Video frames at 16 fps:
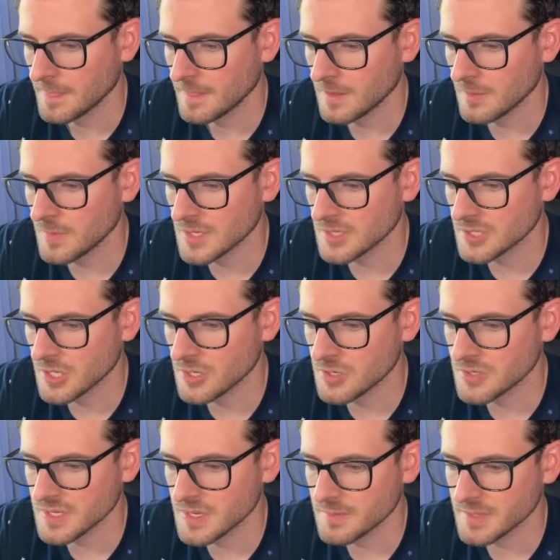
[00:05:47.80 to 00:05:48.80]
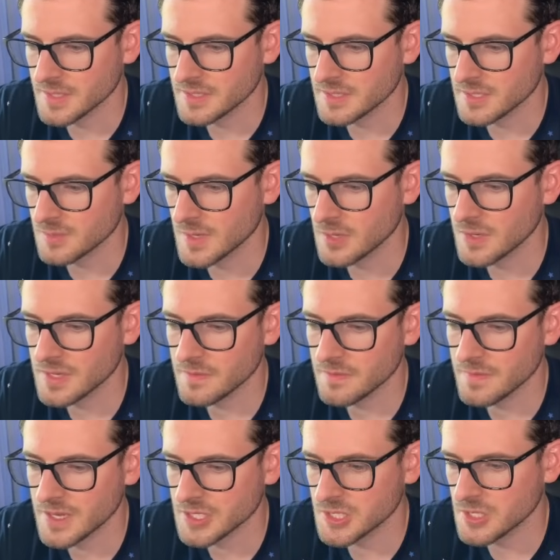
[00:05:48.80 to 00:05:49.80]
And we can start using it places. We don't need to
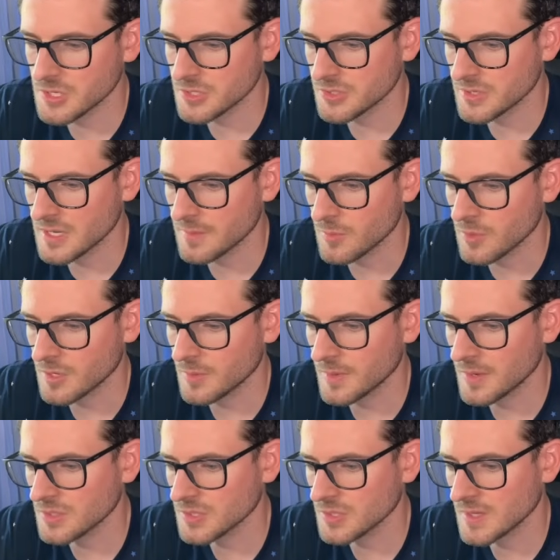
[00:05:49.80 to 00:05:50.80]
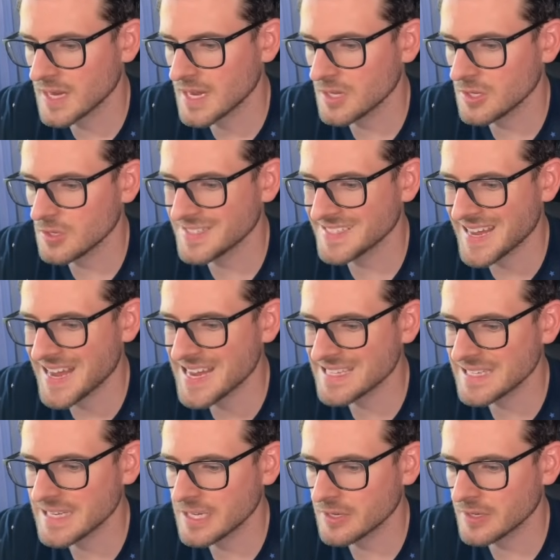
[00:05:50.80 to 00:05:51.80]
fetch the user anymore, and we also can't use an
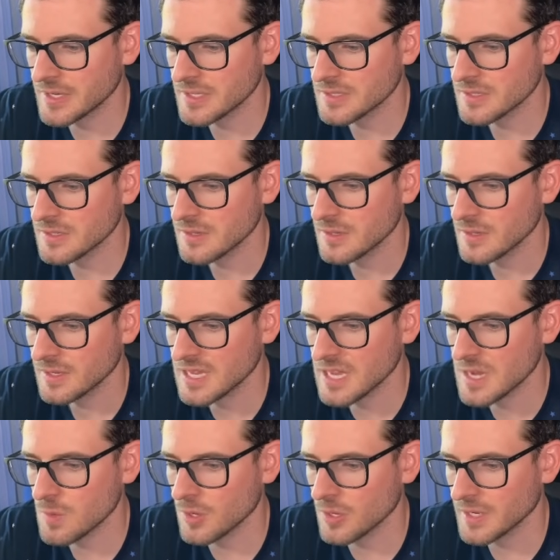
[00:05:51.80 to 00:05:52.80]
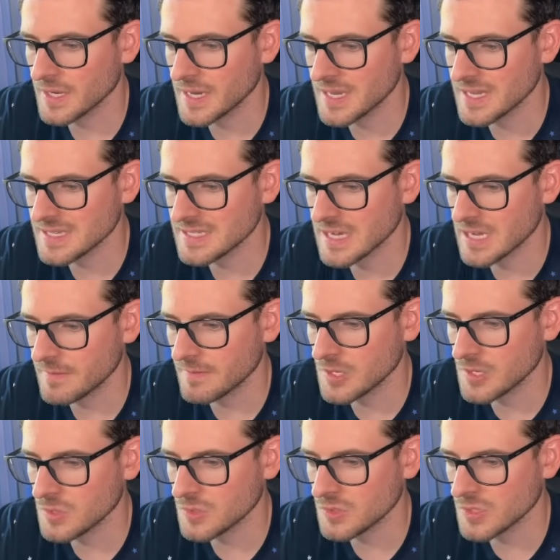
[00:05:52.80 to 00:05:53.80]
asynchronous keyword inside of a
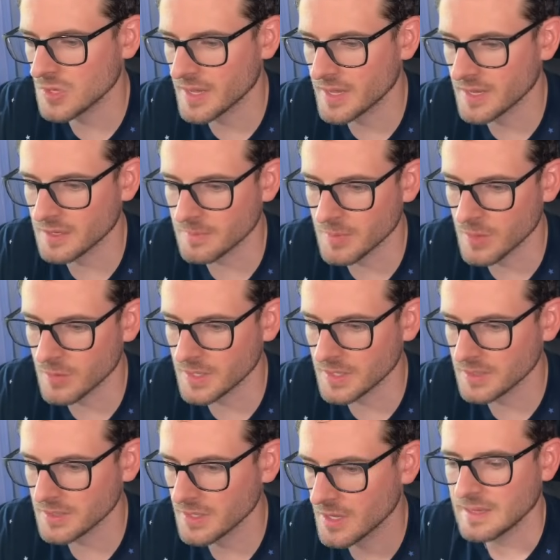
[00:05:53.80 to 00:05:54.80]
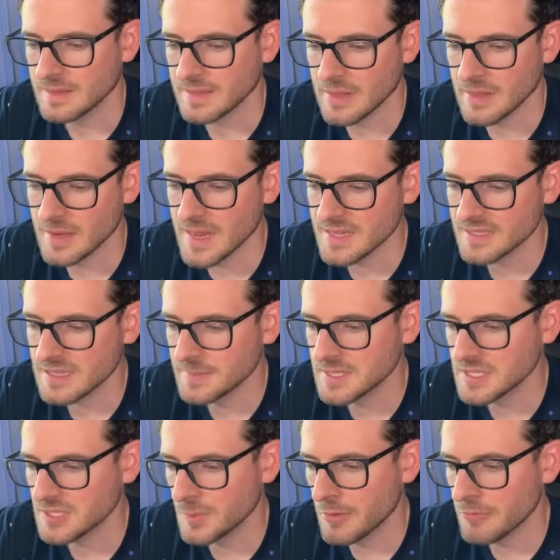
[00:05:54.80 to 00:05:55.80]
useClient component. Now the last steps
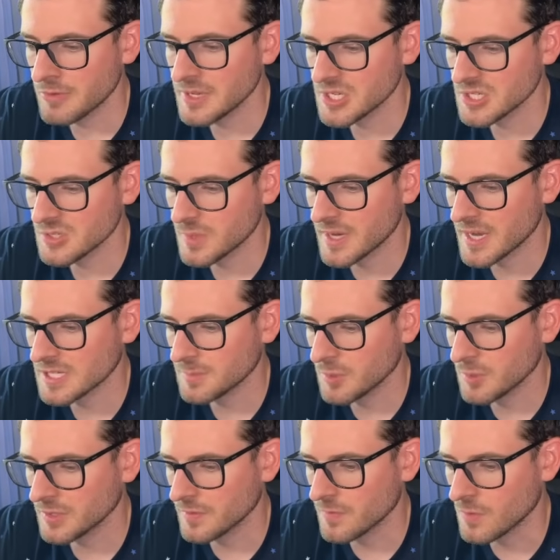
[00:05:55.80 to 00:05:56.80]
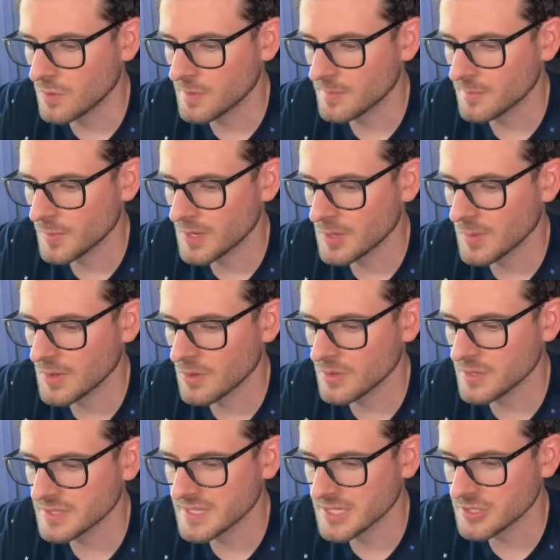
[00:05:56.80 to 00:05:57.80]
is we really just want to export the form. We don't want all
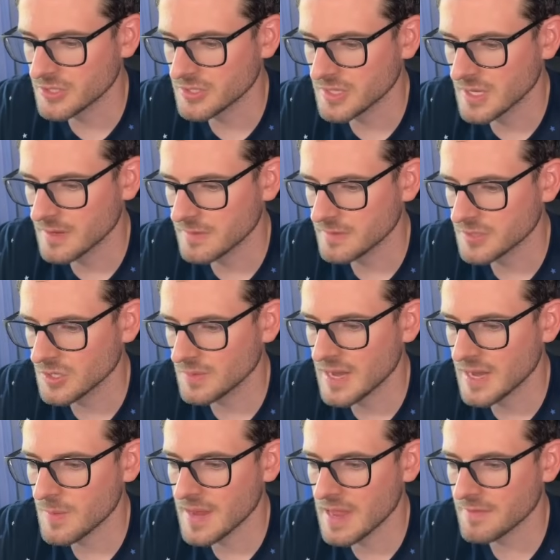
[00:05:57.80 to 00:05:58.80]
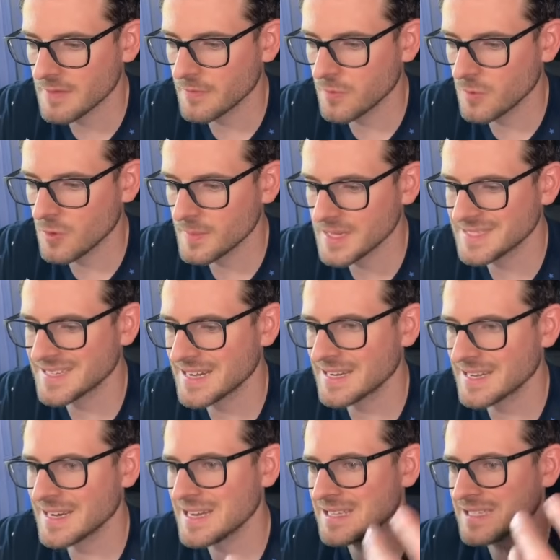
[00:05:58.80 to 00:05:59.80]
this extra stuff. So now we have a form that's in a
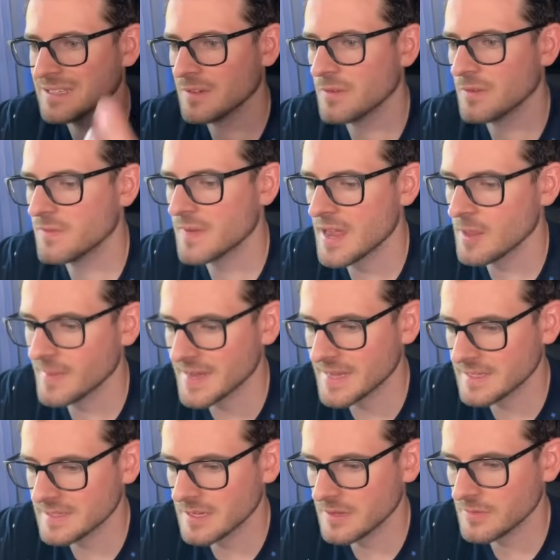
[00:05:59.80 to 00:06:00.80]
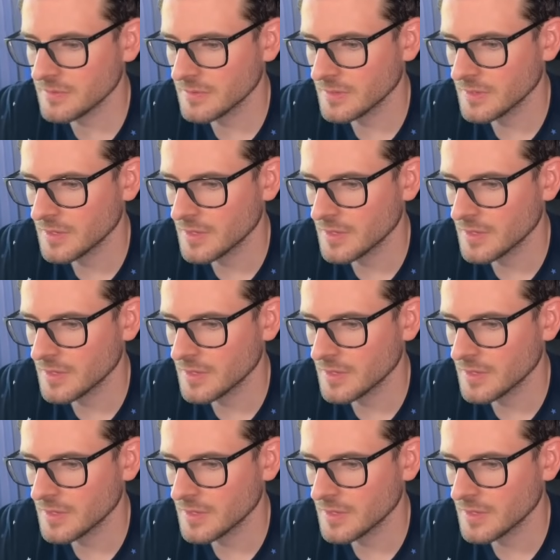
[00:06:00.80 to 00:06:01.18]
nice file by itself.